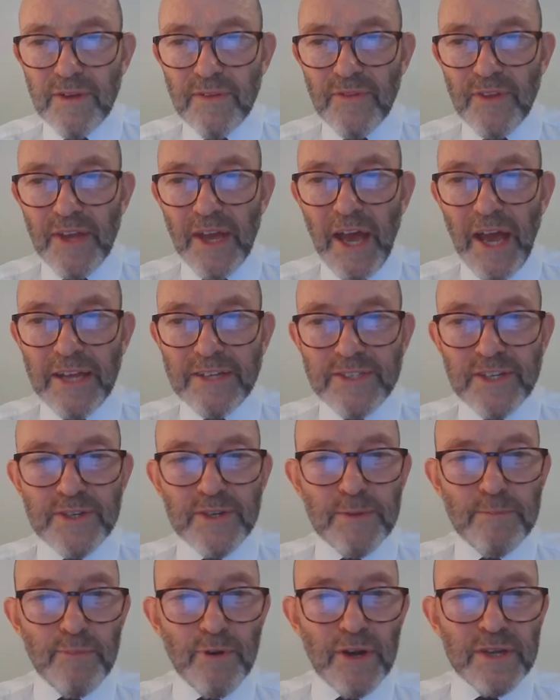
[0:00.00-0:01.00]
The entered
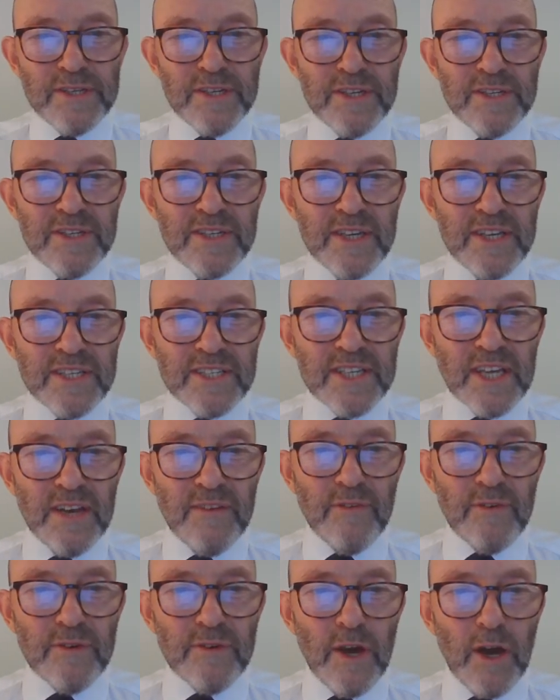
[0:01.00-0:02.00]
apprentice is
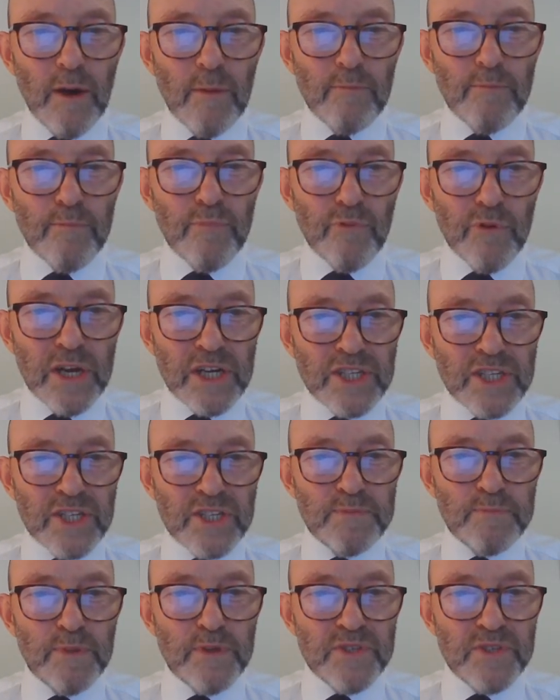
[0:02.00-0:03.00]
given a
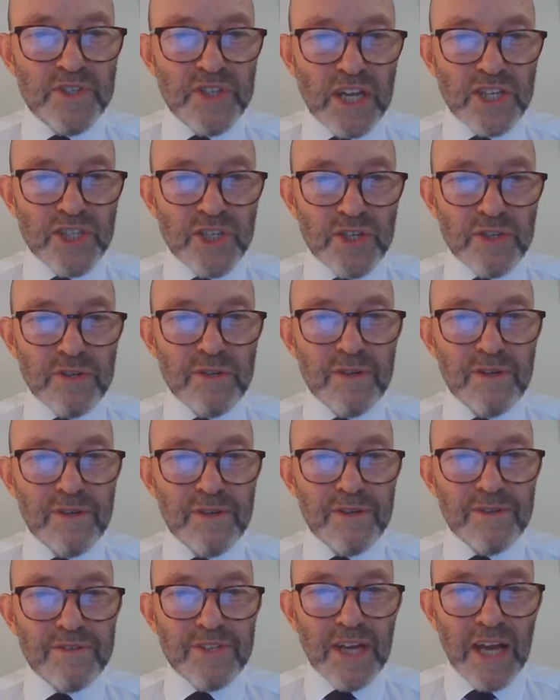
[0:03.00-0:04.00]
precious possession
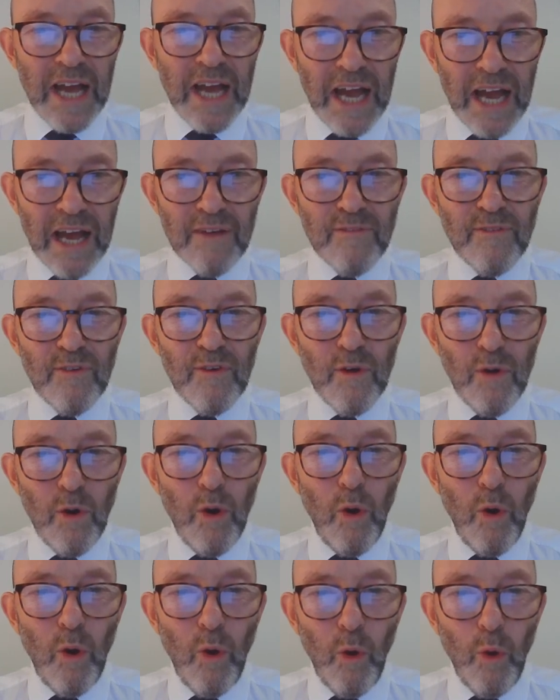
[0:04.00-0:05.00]
to have
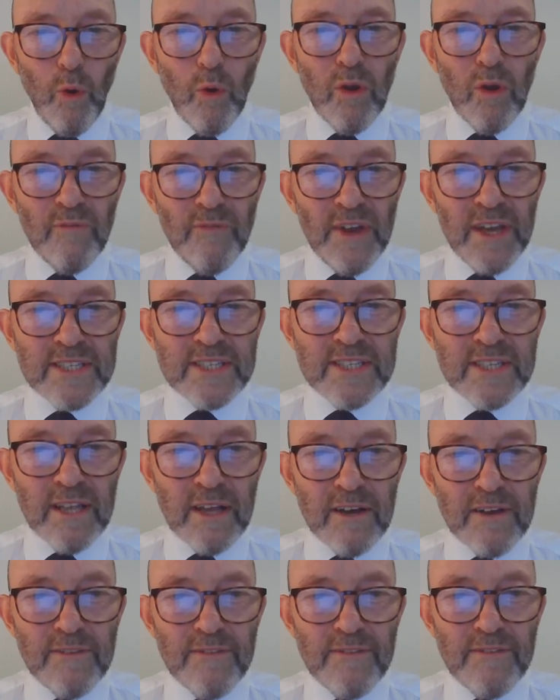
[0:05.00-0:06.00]
all of his
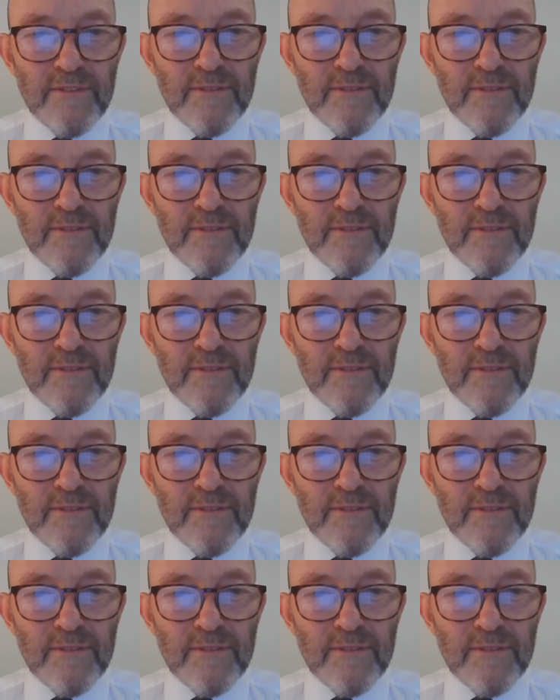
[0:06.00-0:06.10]
life.